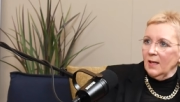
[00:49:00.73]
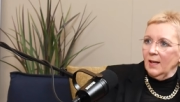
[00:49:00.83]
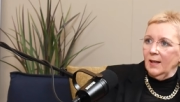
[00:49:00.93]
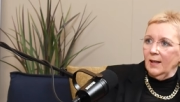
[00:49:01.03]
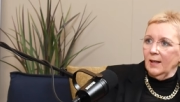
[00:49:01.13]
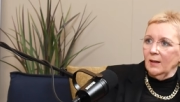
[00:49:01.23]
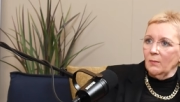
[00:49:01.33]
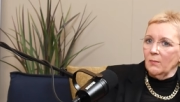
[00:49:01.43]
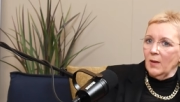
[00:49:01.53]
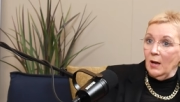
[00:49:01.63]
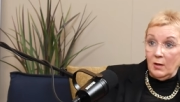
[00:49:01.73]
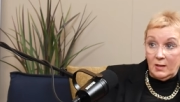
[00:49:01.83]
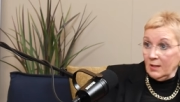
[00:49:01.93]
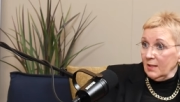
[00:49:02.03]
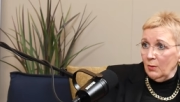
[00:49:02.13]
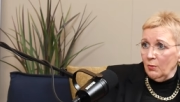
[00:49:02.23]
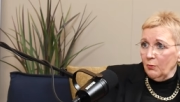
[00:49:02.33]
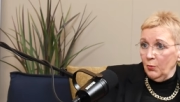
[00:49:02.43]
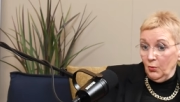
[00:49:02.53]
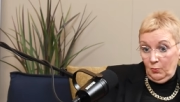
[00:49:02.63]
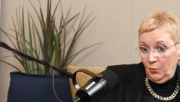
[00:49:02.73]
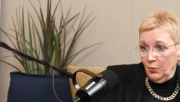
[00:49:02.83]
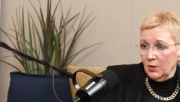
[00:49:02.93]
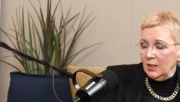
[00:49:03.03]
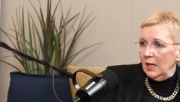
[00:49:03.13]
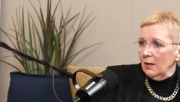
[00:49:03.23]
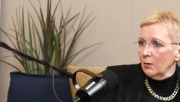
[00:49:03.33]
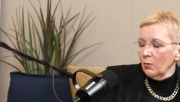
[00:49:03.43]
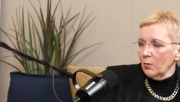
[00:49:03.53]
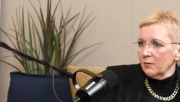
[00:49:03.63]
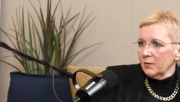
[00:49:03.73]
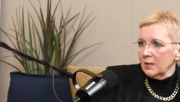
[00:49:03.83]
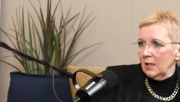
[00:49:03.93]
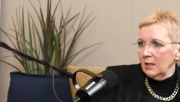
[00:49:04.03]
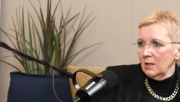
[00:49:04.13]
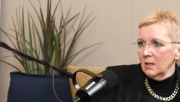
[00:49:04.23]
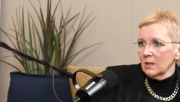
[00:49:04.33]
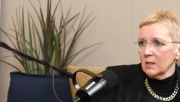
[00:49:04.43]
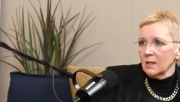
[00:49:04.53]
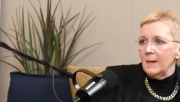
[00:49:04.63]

And as I say, we've put it together. We worked for 10 years.